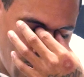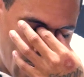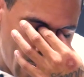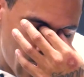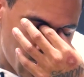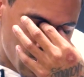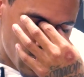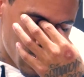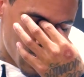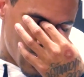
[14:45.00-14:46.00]
and
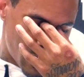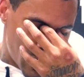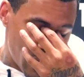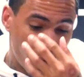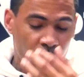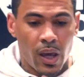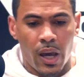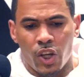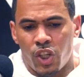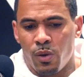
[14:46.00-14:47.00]
I'll never forget it.